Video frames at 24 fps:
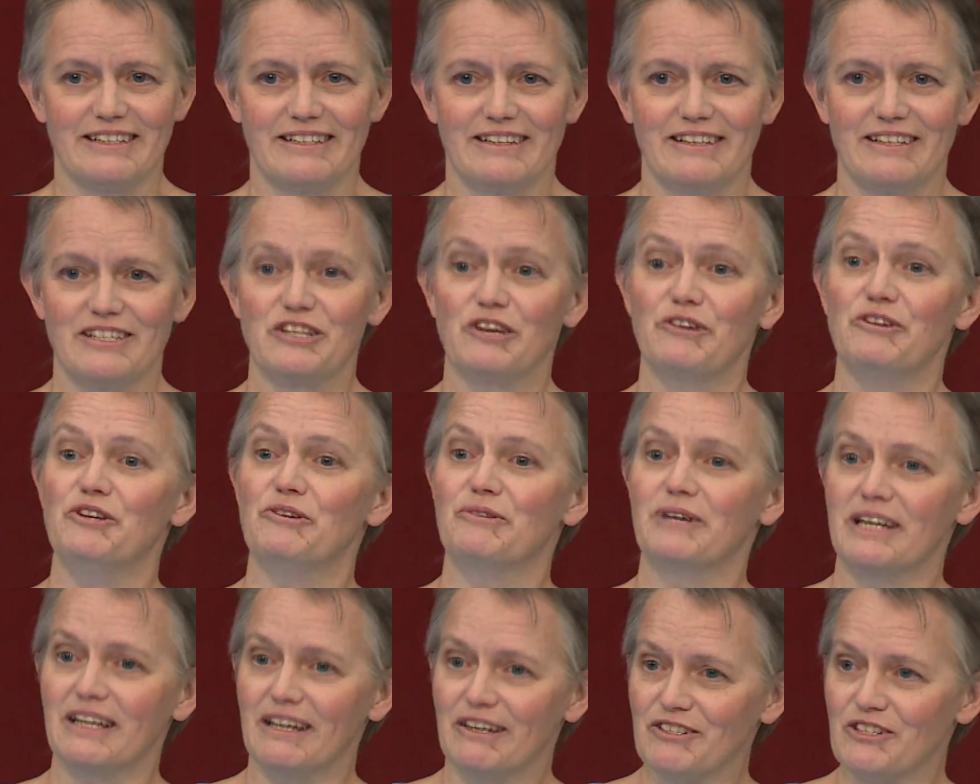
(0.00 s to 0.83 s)
So you
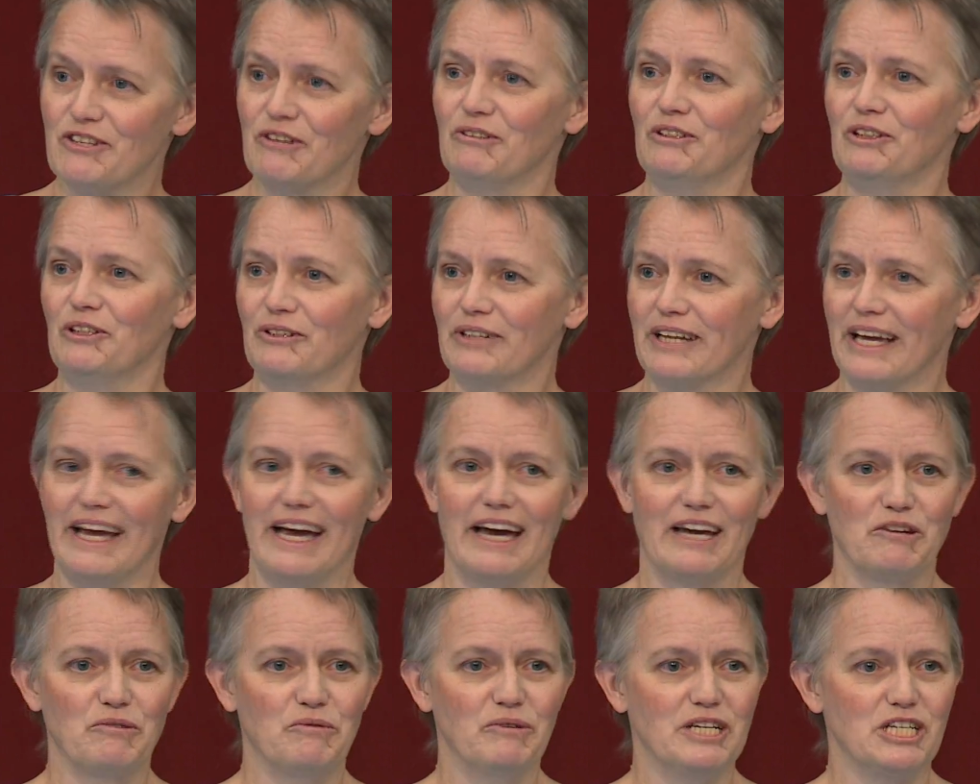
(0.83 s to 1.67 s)
can also look
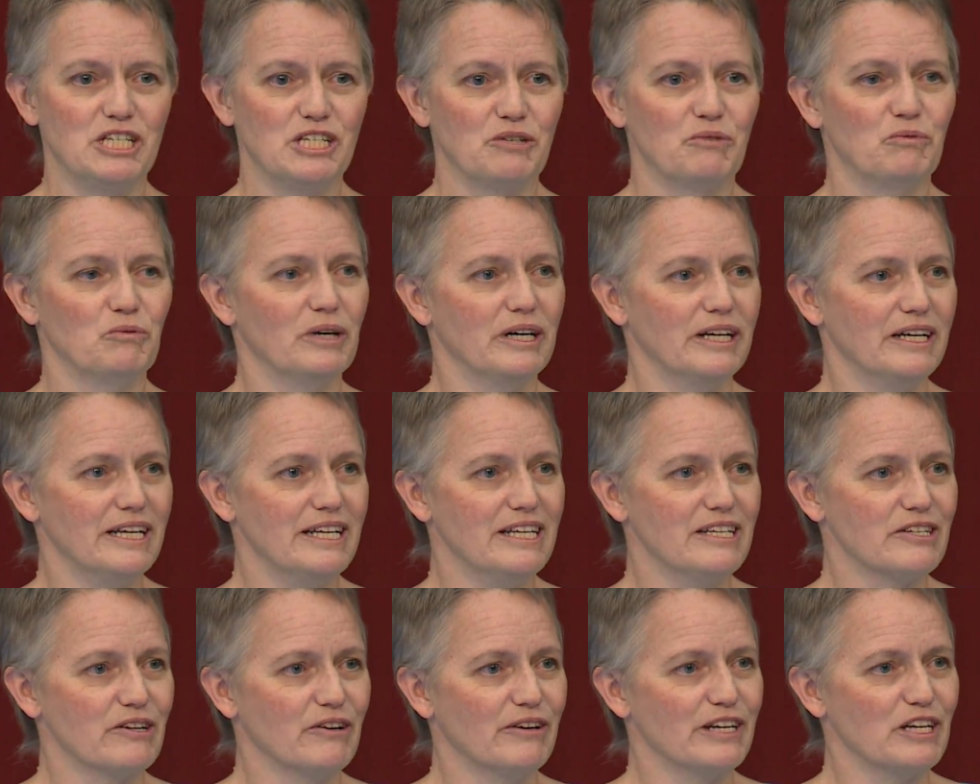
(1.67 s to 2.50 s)
at which one
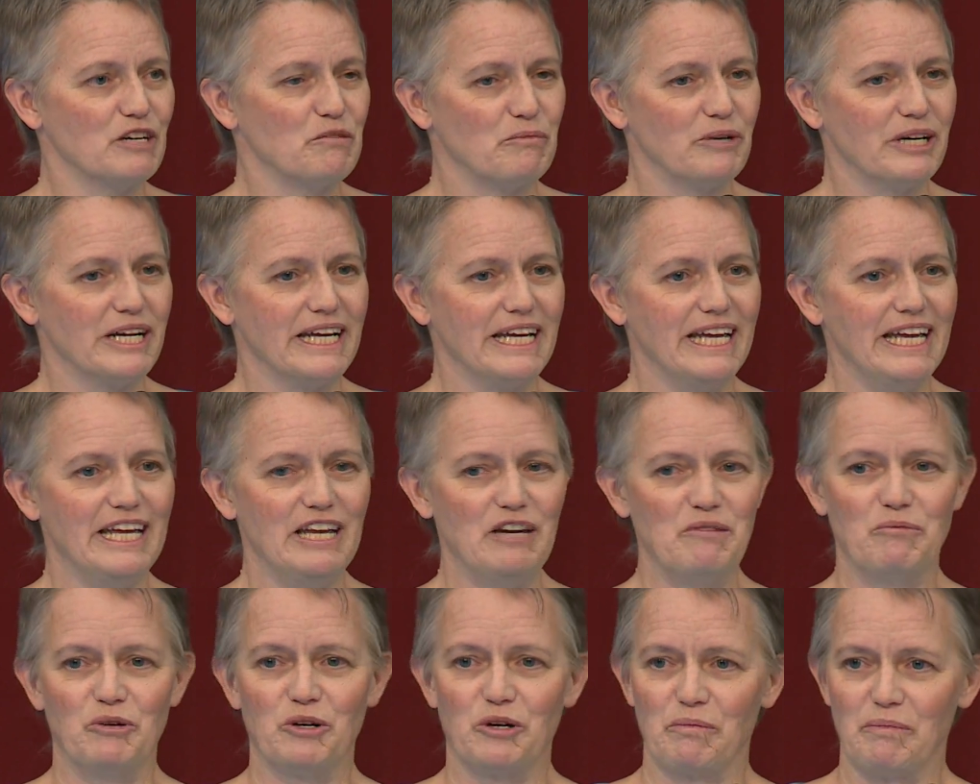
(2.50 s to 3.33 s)
is going to bring
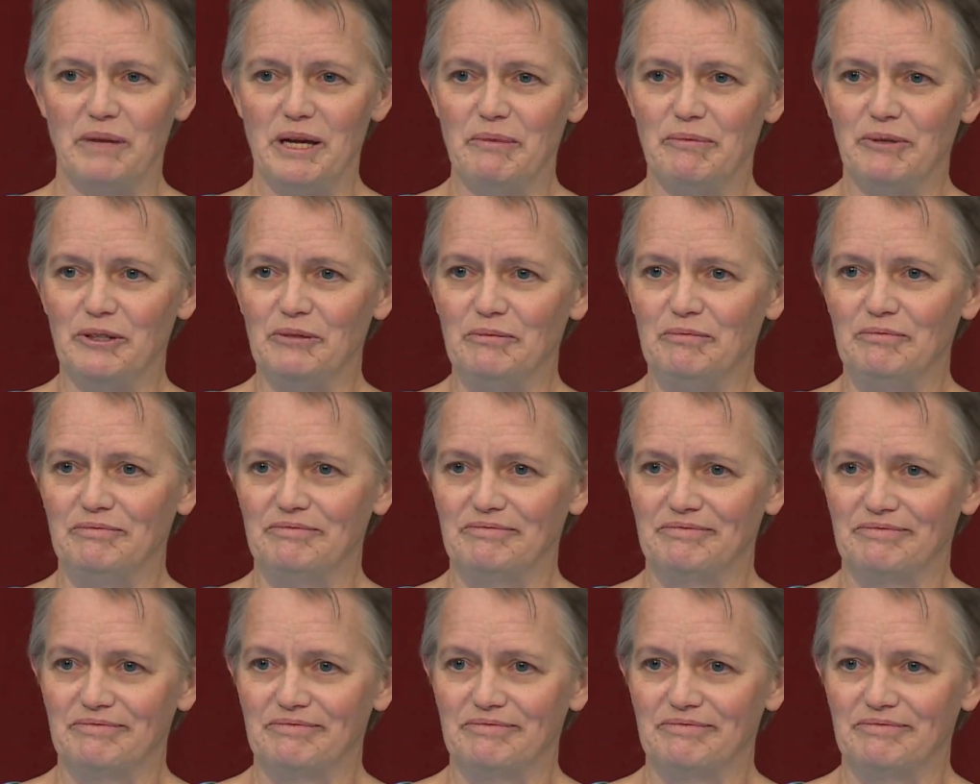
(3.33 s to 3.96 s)
in more people.